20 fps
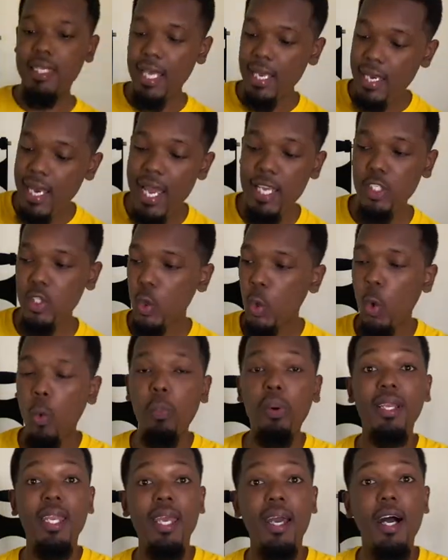let's open
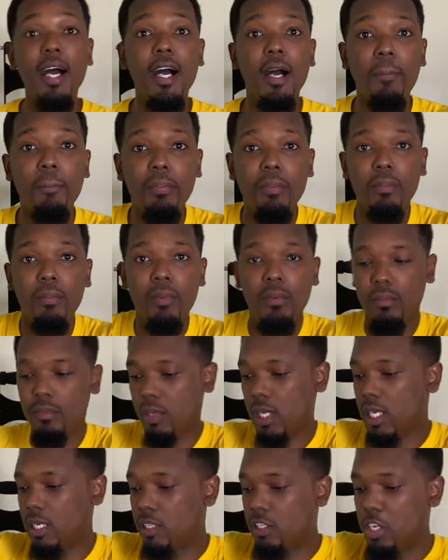it up
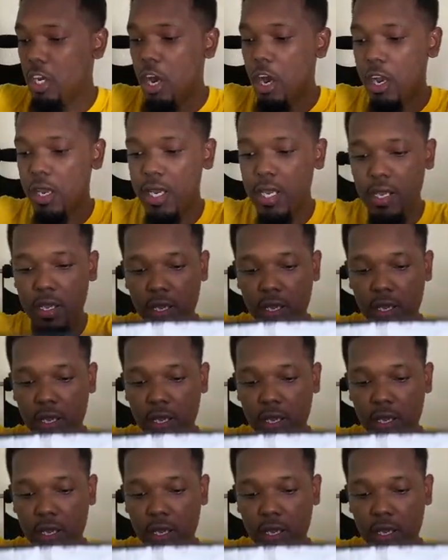entirely.